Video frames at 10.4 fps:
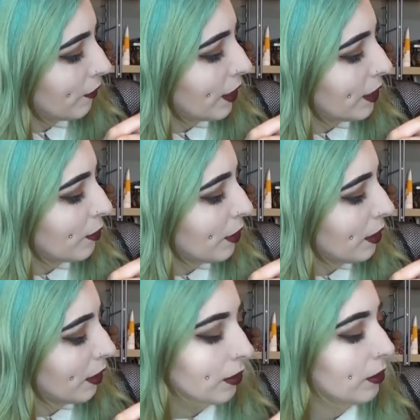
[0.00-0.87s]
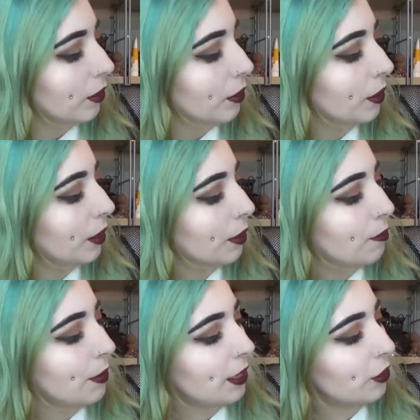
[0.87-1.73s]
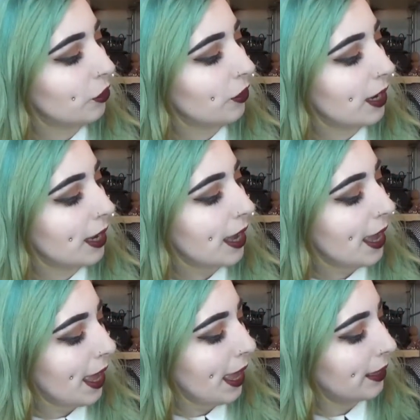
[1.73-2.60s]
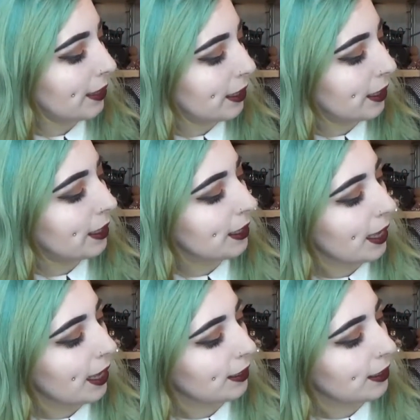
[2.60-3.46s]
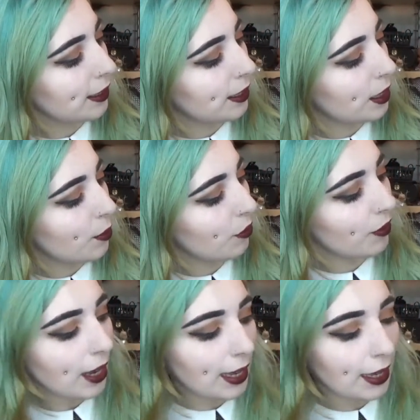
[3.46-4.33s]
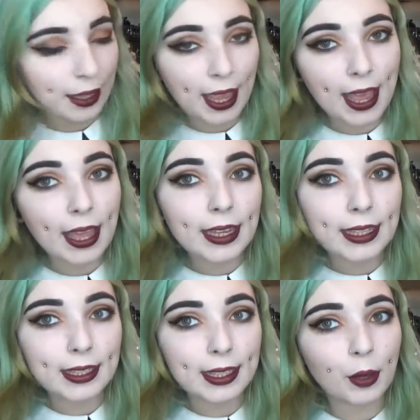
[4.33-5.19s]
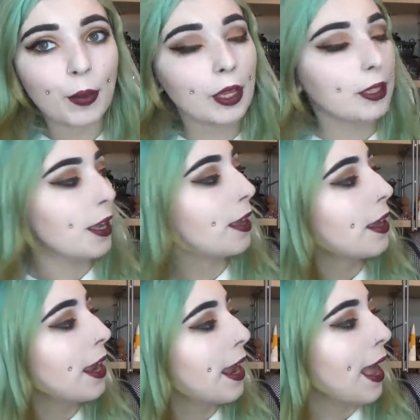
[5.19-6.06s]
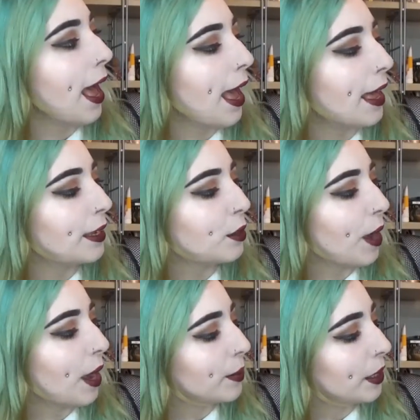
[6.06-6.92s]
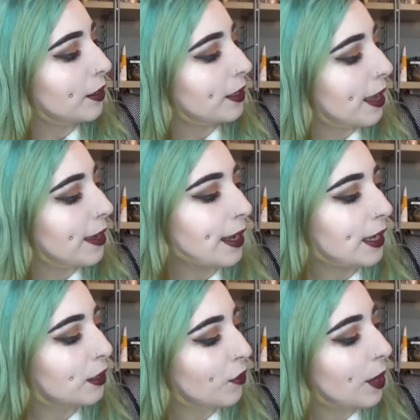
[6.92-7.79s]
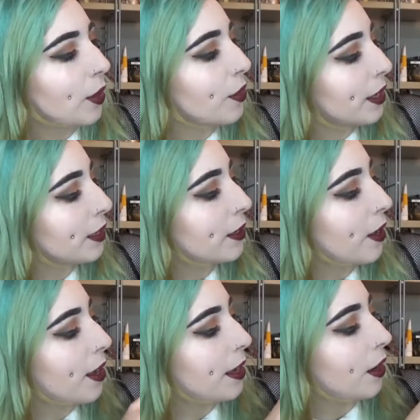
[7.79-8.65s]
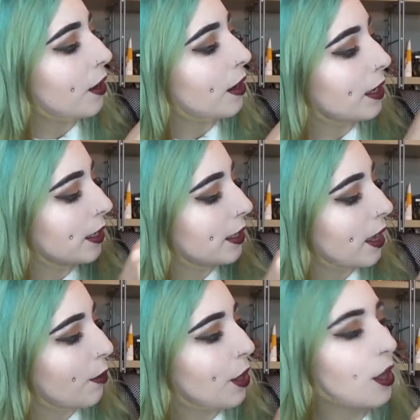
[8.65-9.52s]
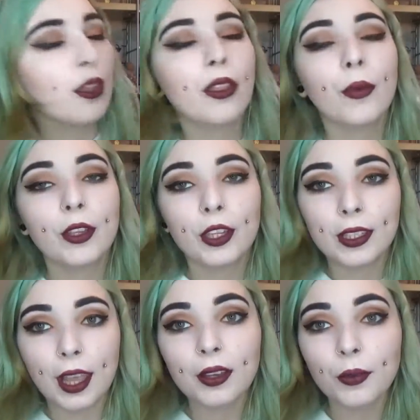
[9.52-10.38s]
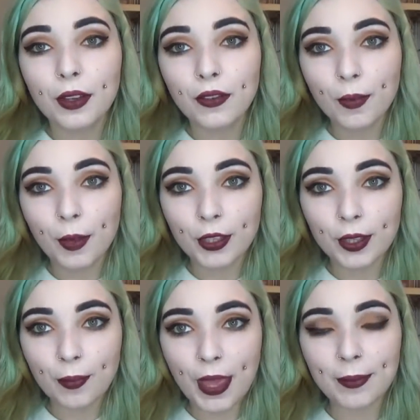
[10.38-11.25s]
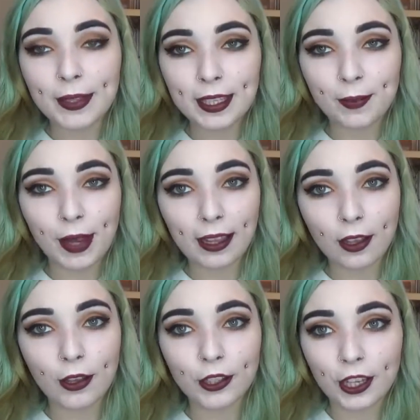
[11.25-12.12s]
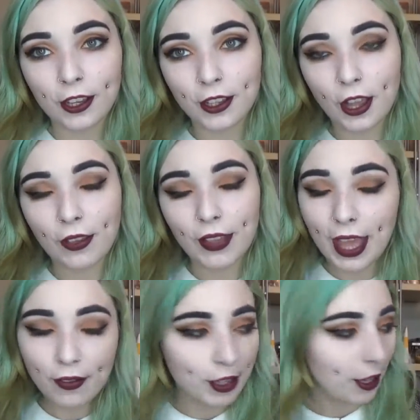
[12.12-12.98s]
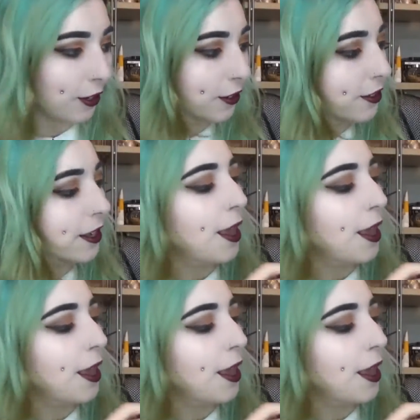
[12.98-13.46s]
Vestment? I don't know. Ministry, Exodus, Exorcism, Relic, and Stigmata. And some absolute standouts for me on this side are Sabbath, which is like one of the most pigmented black eyeshadows I've ever used,